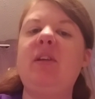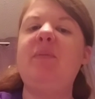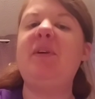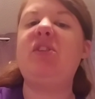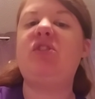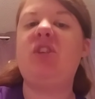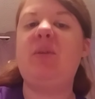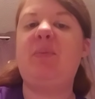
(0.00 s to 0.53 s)
bit
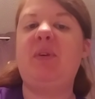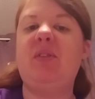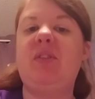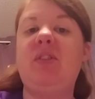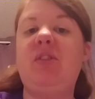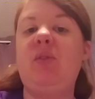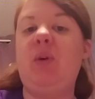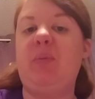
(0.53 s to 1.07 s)
cheaper to
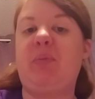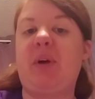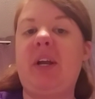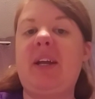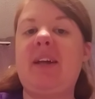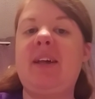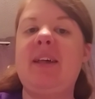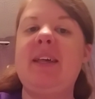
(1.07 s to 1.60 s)
do a
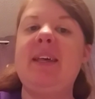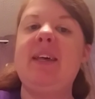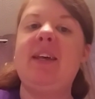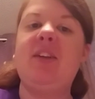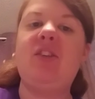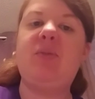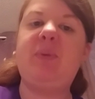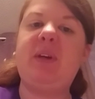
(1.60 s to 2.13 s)
brick,
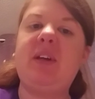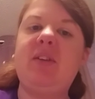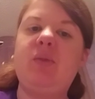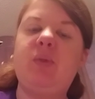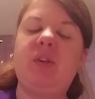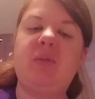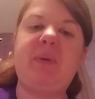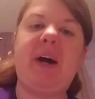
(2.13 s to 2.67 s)
just because
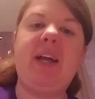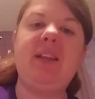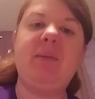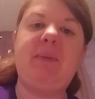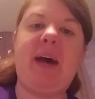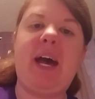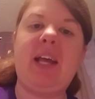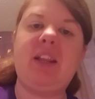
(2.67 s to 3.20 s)
when you're buying the
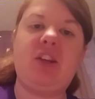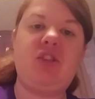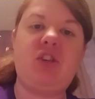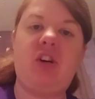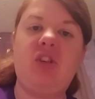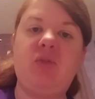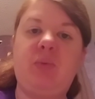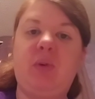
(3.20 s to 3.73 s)
bag they
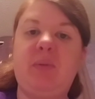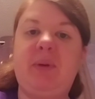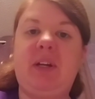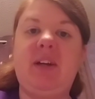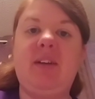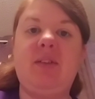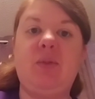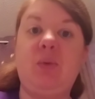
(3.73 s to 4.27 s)
charge more
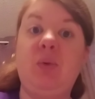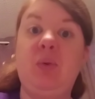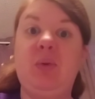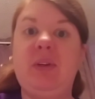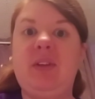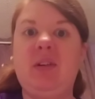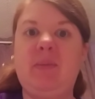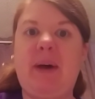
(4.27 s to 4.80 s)
because, ooh,
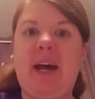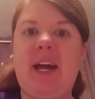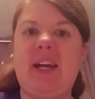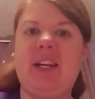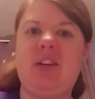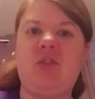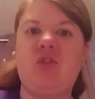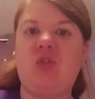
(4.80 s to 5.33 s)
it's in a bag
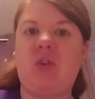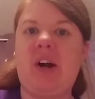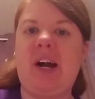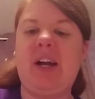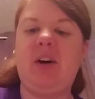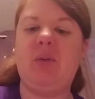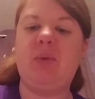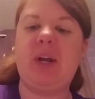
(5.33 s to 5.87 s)
and it's
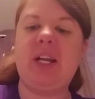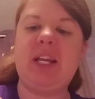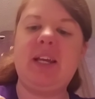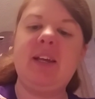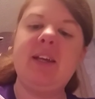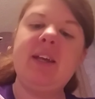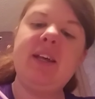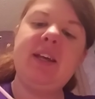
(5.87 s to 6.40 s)
dry already,
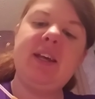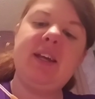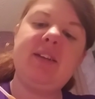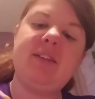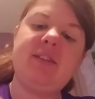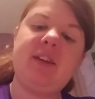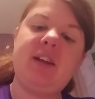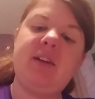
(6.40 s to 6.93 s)

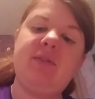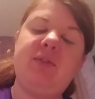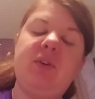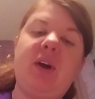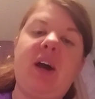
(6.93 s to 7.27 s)
instead of you